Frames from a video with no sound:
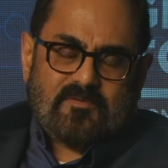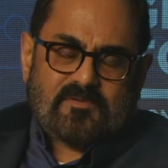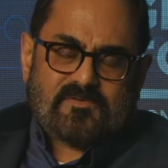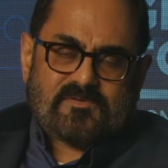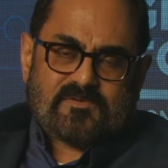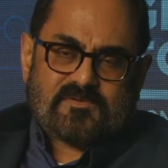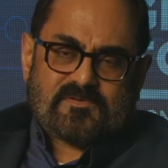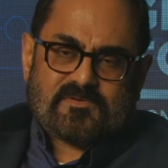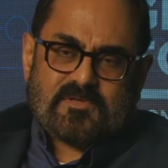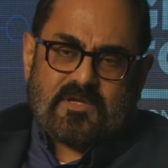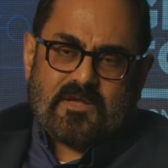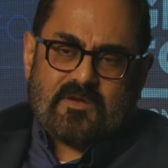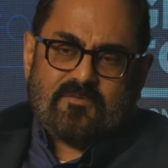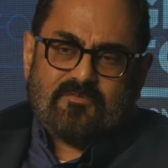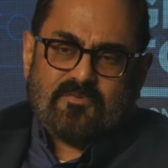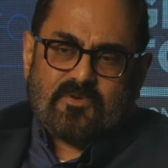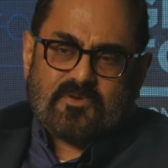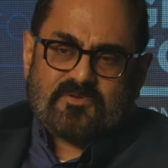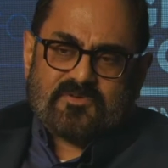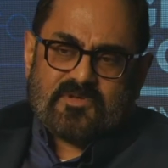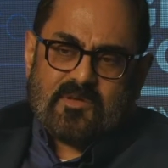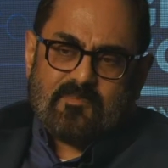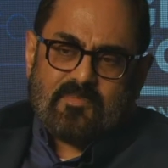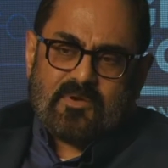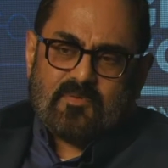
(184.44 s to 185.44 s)
is that, for
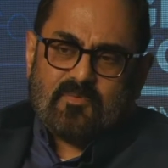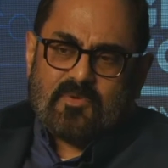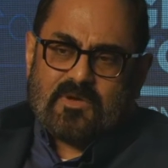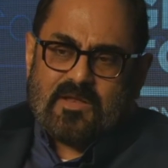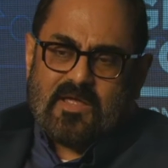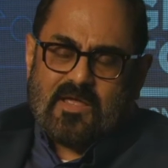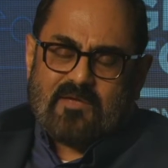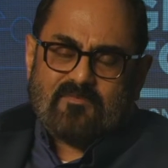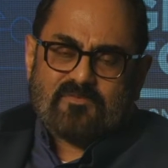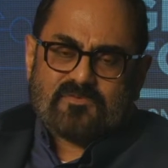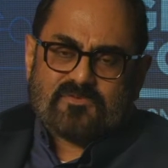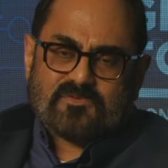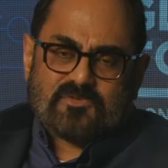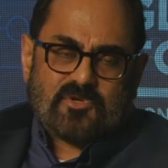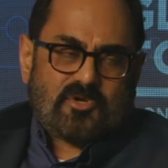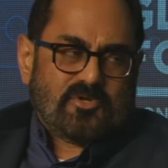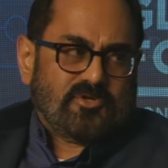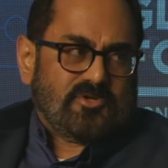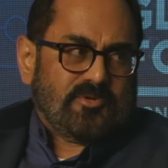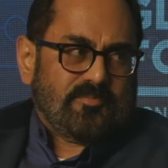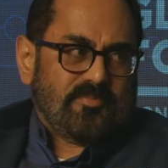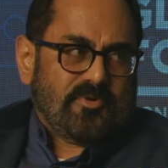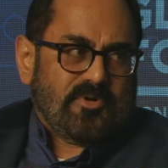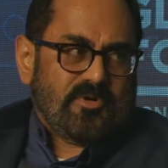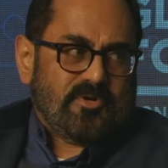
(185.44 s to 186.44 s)
example, when I was an
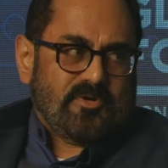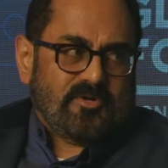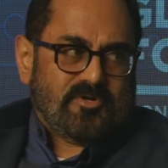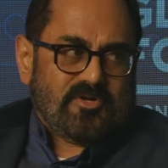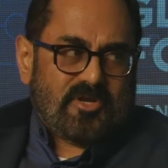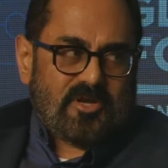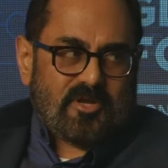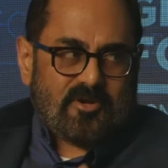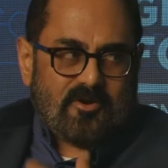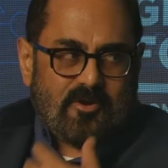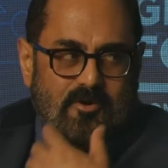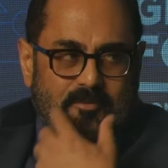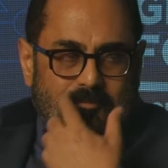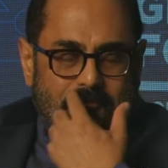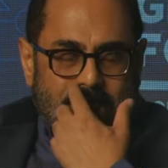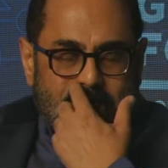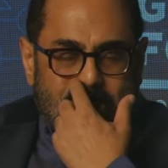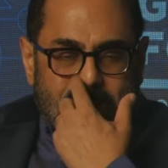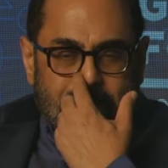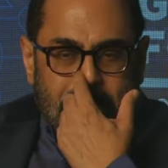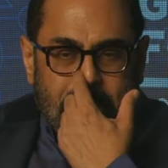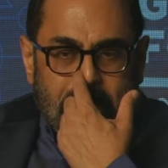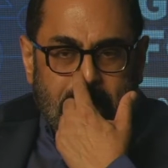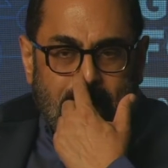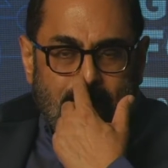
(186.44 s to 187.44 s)
entrepreneur in telecom,
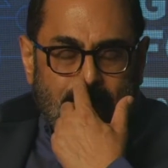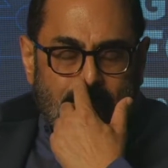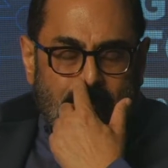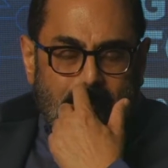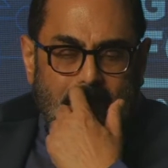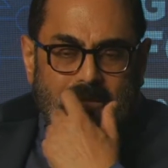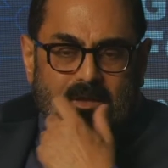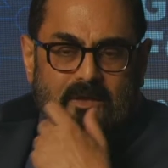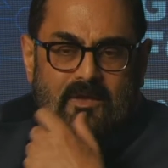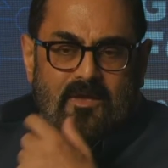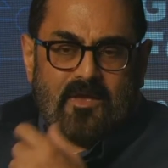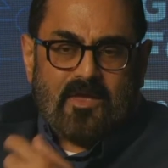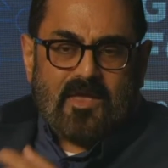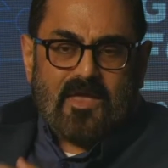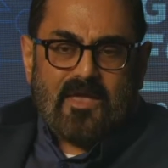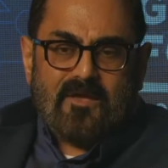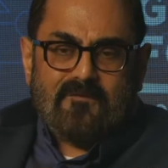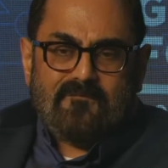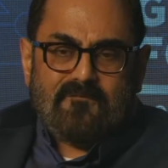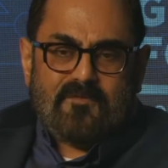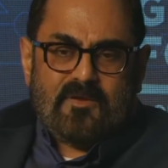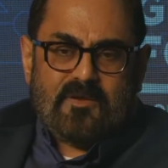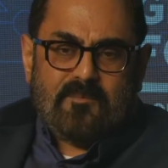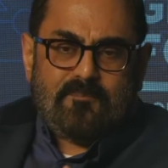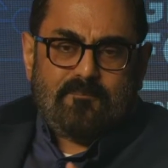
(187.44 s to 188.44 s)

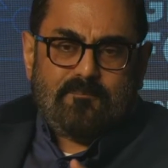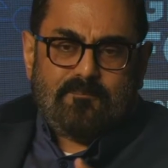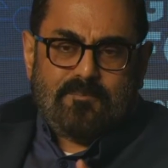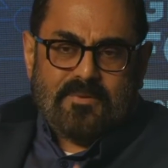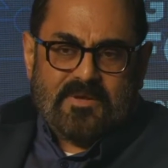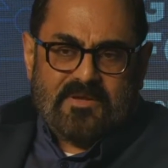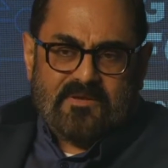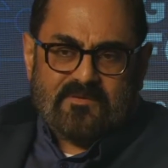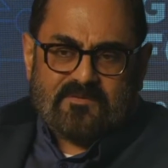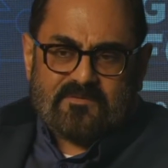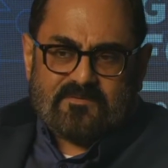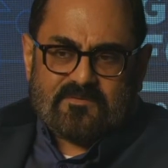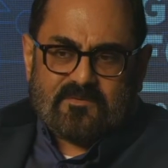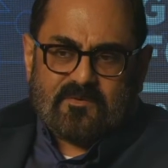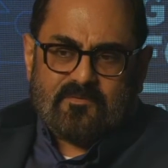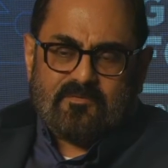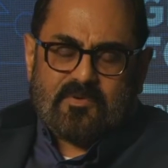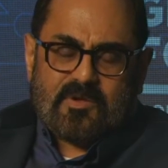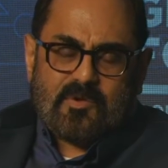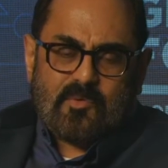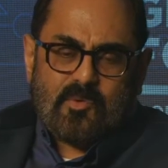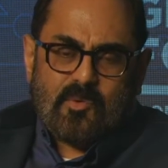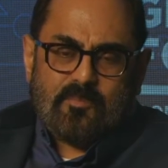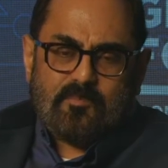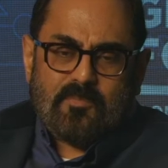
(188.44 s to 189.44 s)
every piece of
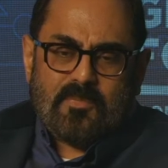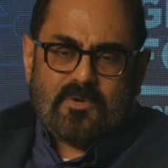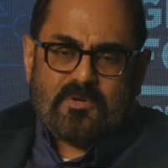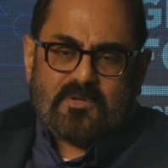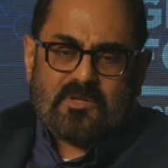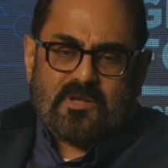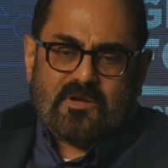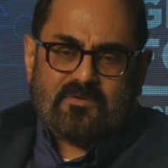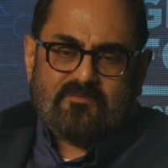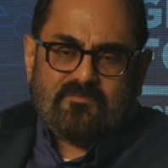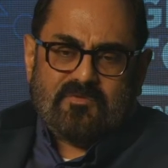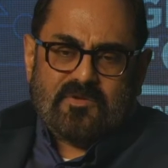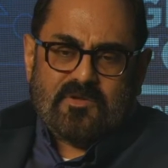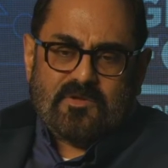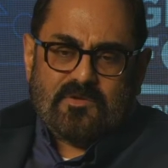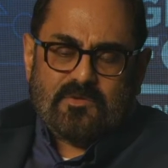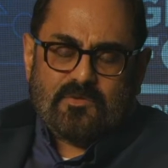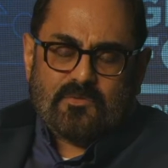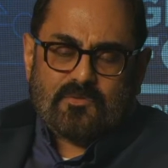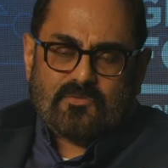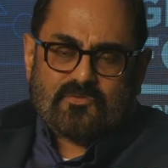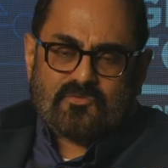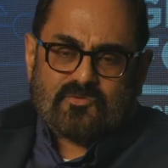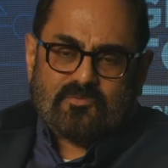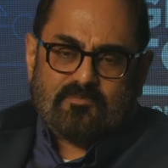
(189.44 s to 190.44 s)
equipment that we
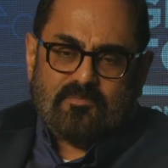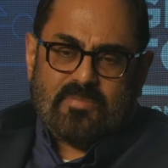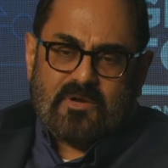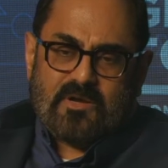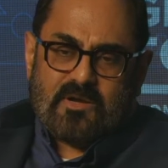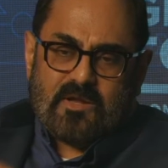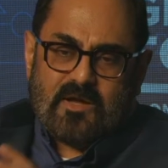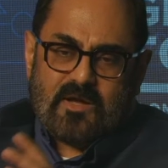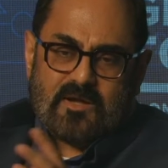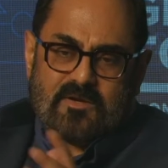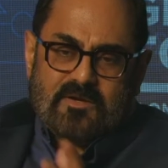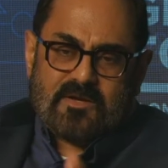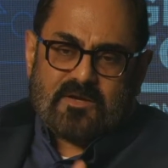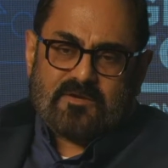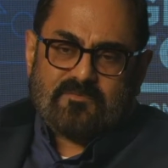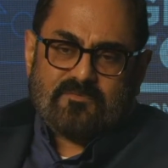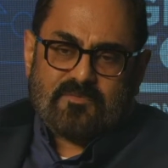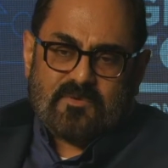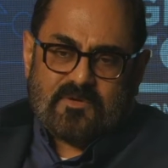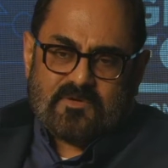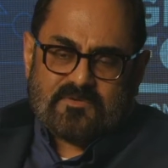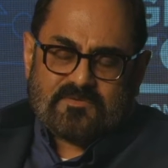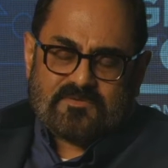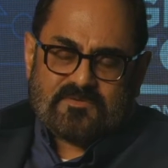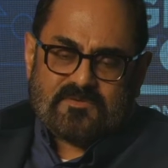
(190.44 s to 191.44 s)
used to build our
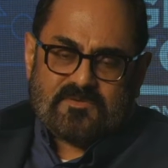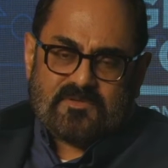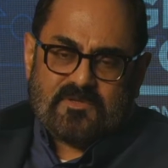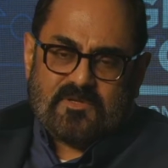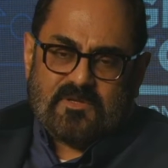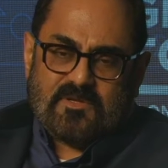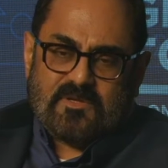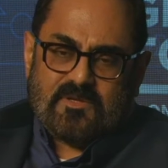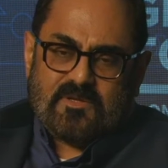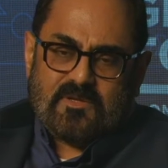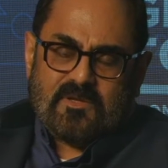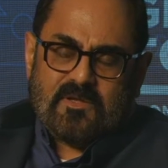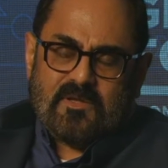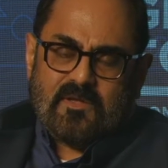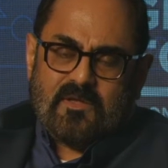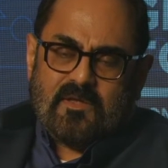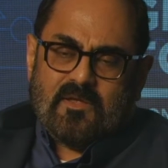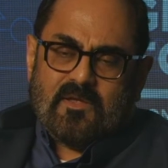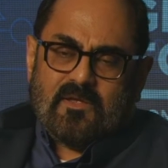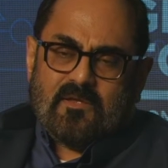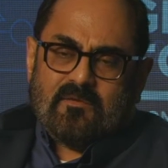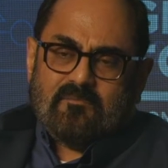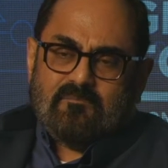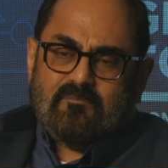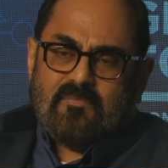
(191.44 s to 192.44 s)
networks in the
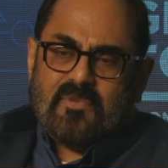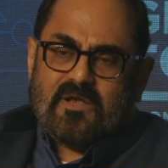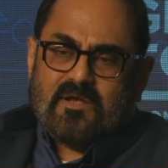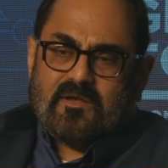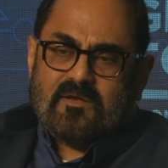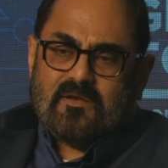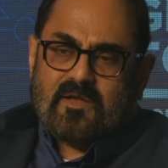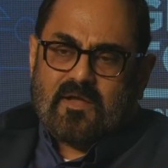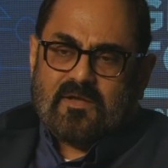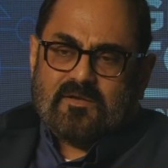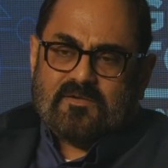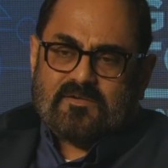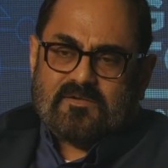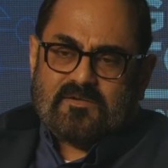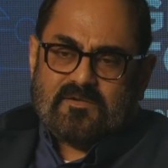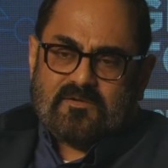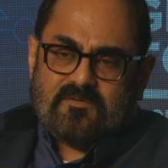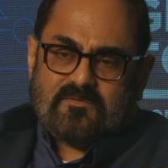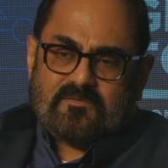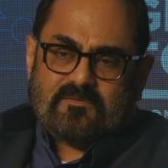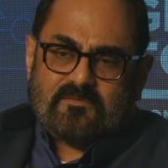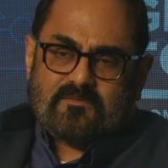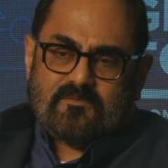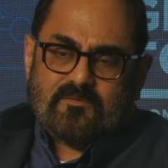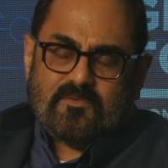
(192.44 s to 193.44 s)

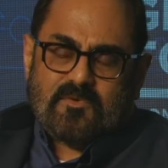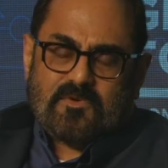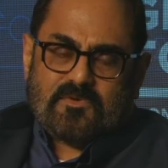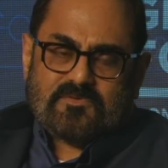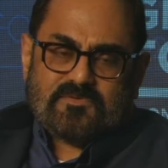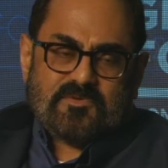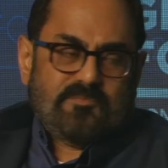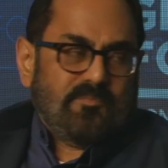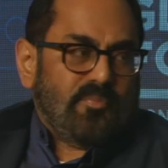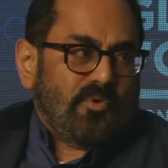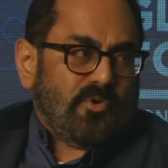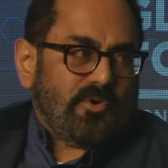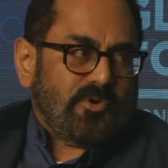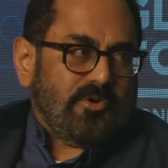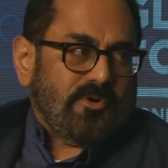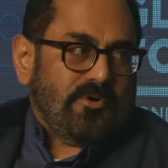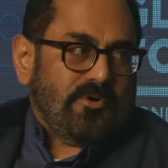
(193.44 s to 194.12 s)
mid-90s was imported.